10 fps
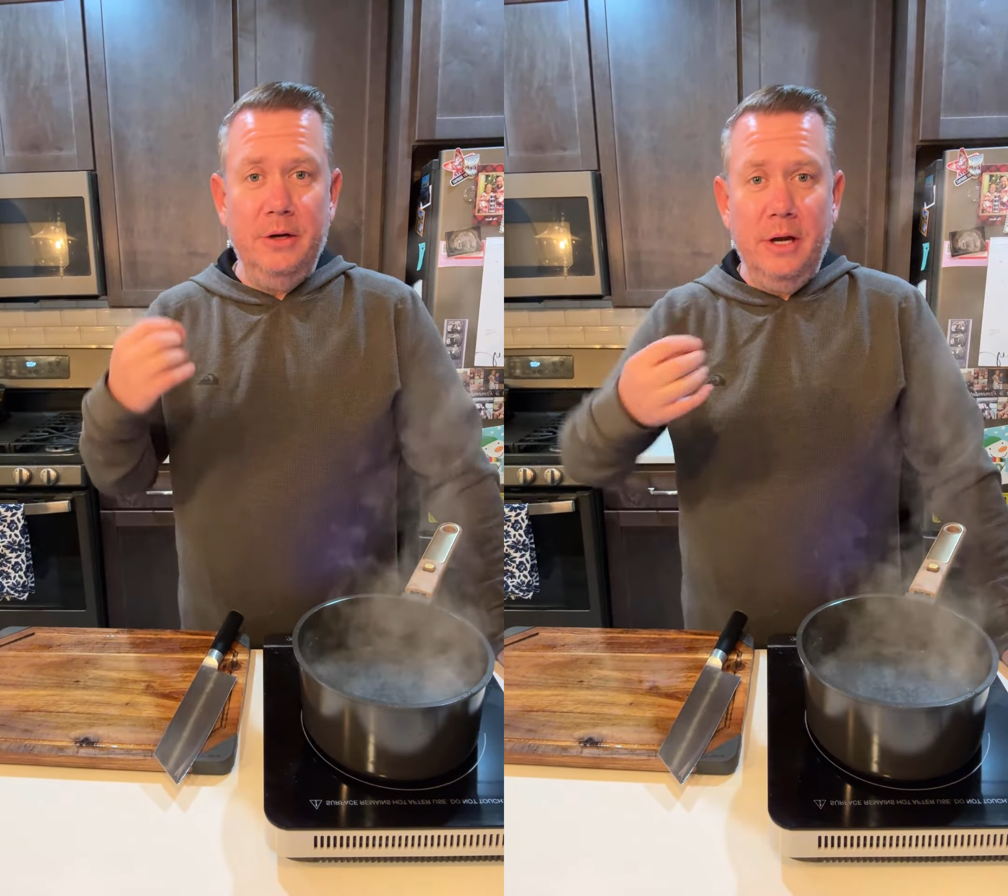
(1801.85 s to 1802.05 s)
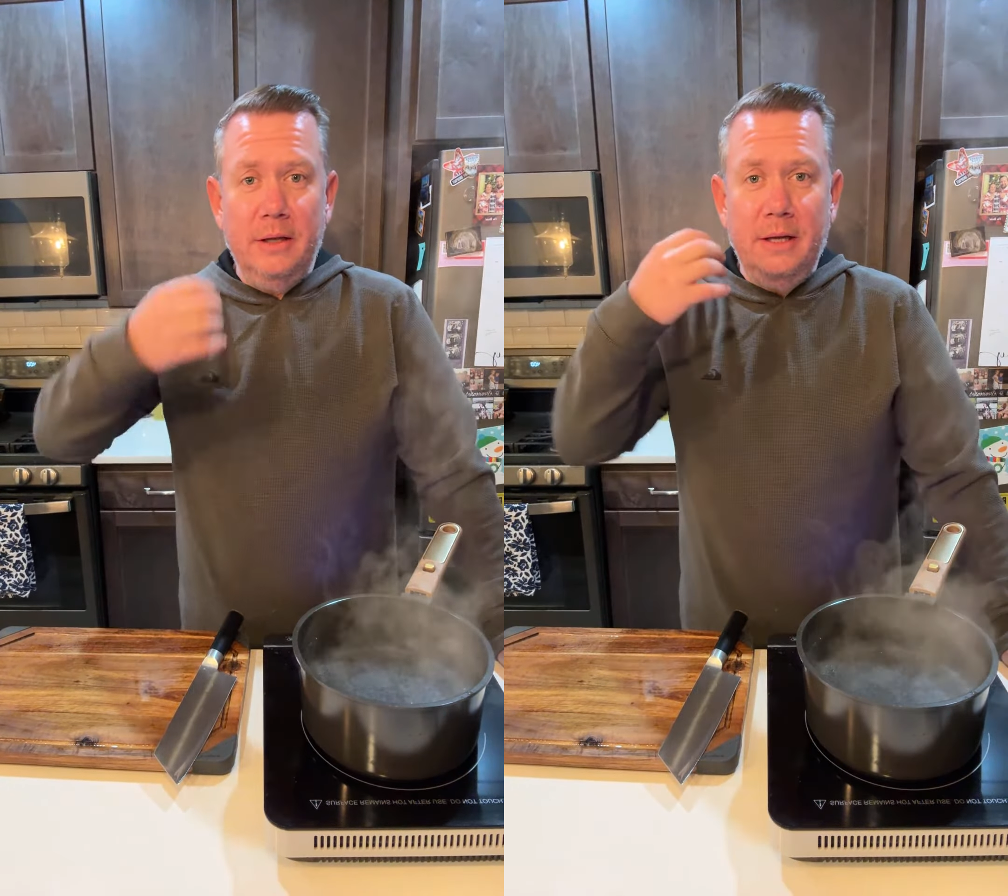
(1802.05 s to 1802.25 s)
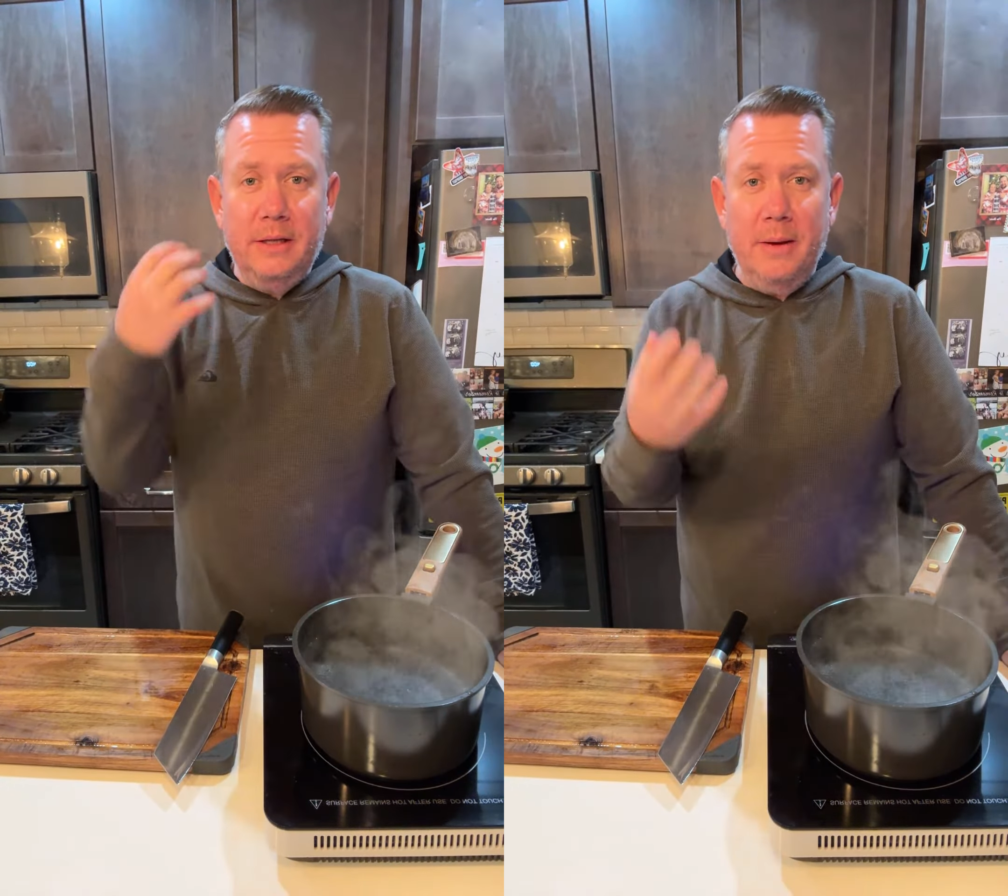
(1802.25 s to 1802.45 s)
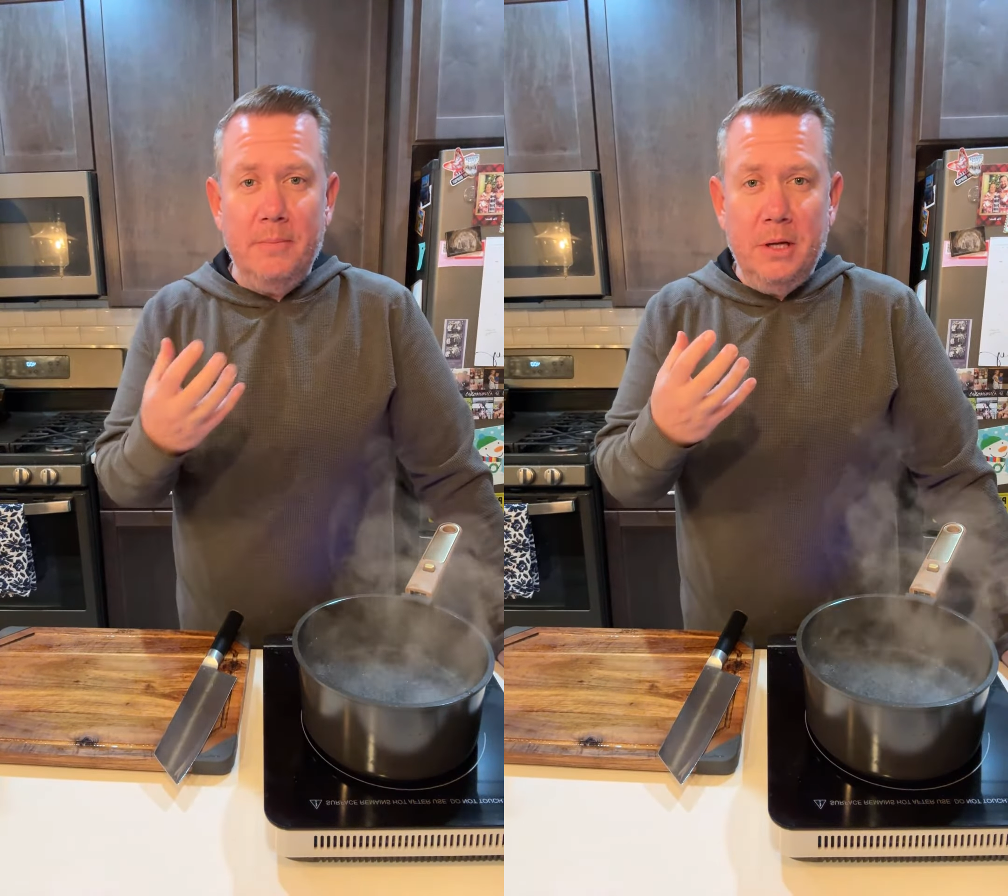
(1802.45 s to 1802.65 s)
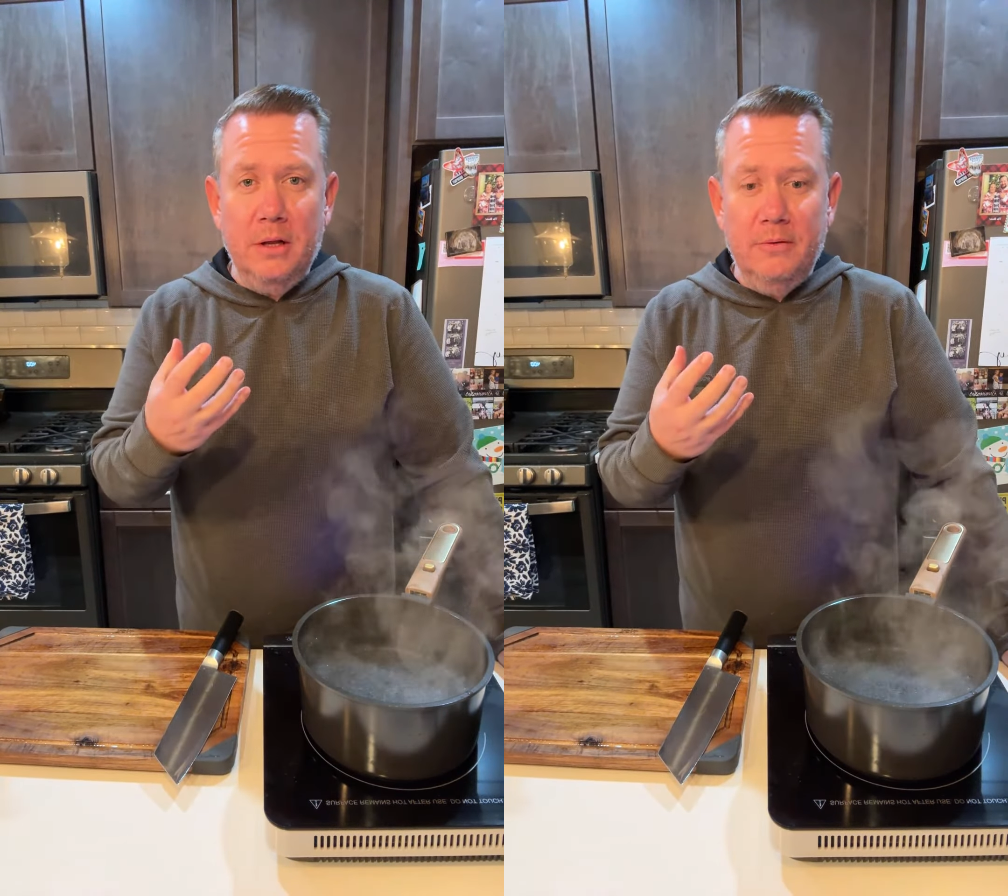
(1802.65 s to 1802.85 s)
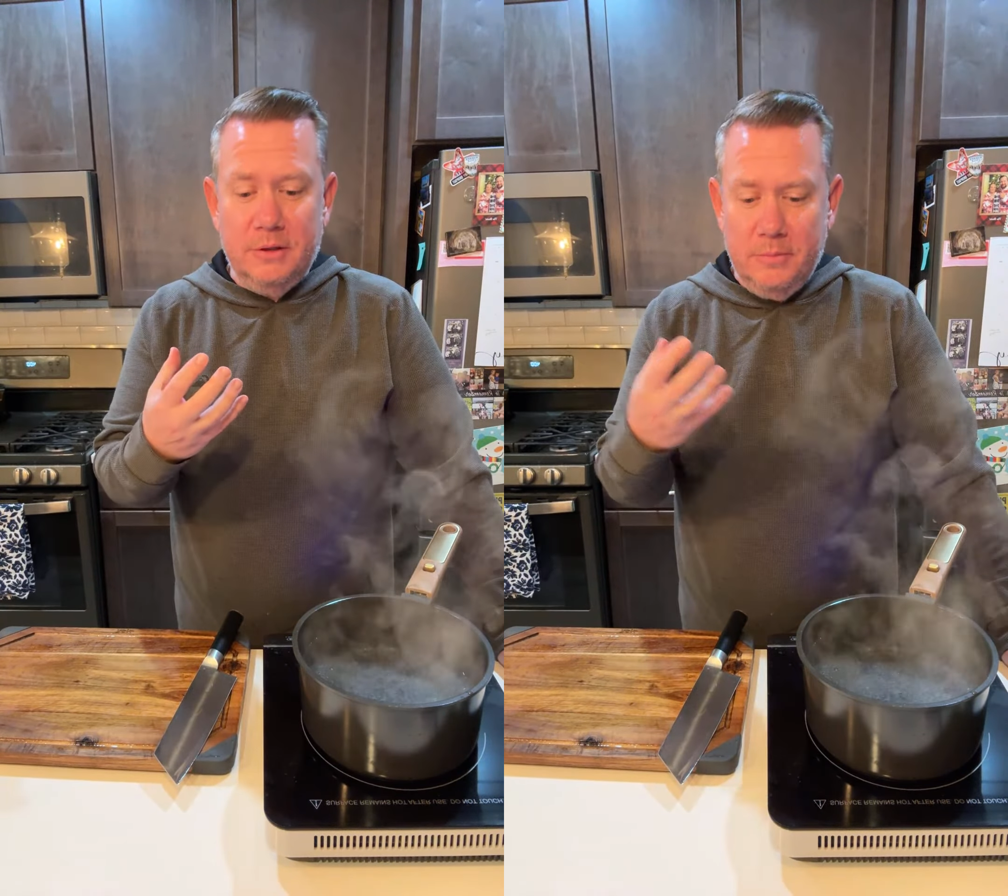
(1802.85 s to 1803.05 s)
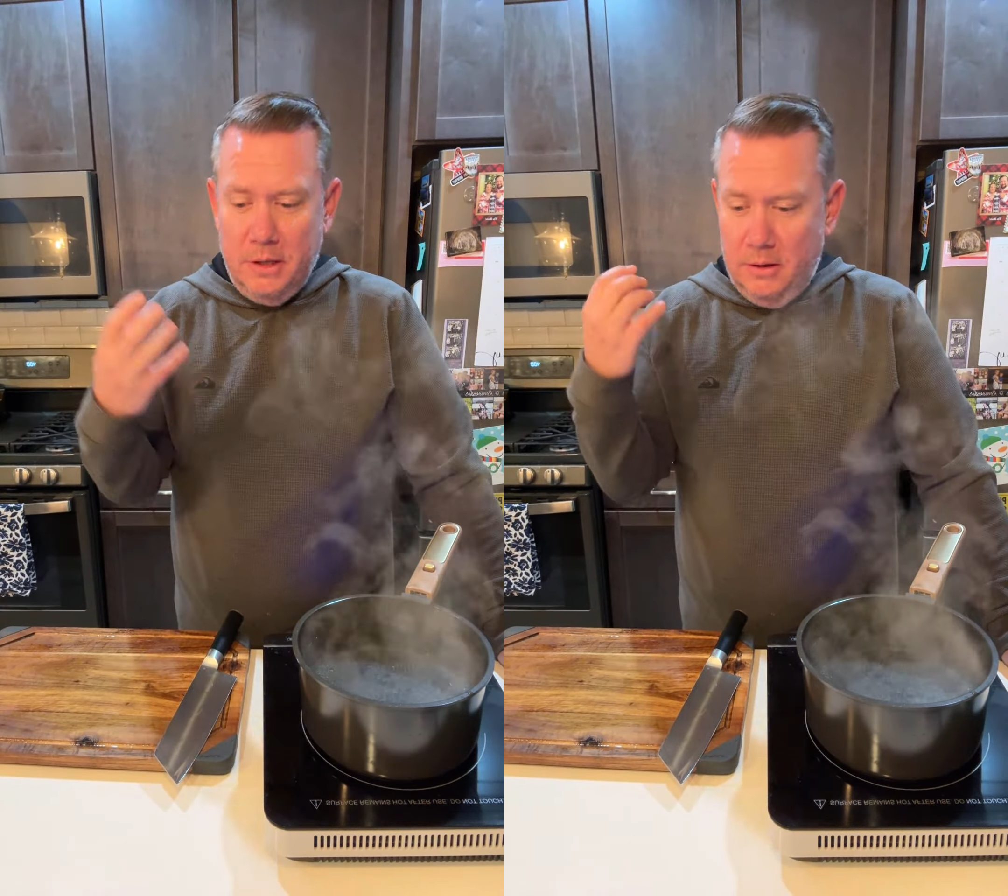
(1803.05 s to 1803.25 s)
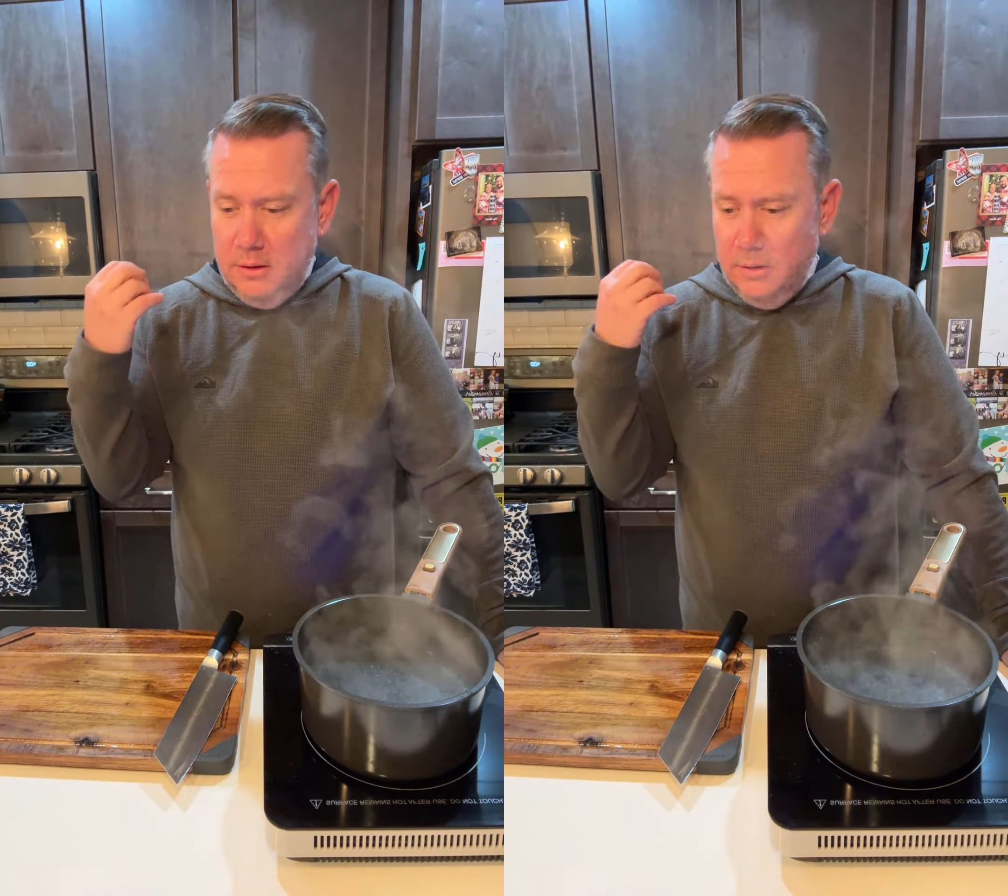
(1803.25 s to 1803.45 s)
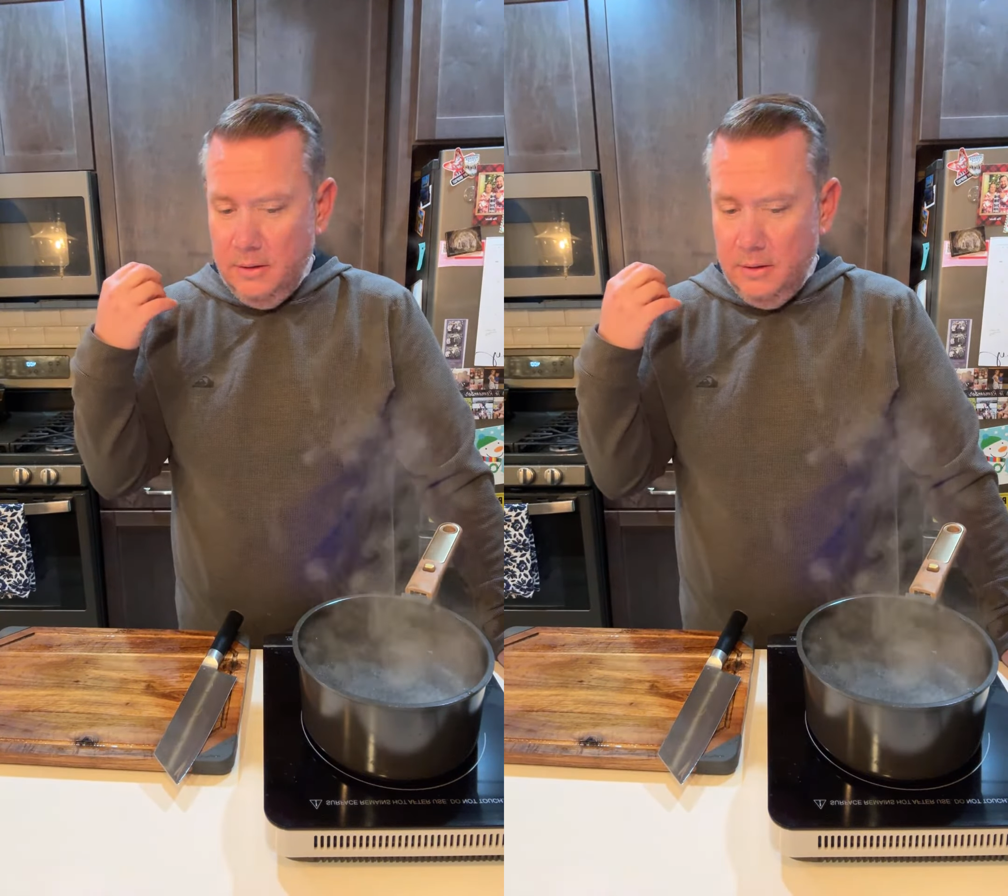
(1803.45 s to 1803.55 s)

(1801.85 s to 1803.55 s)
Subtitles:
You got like that meatloaf smell,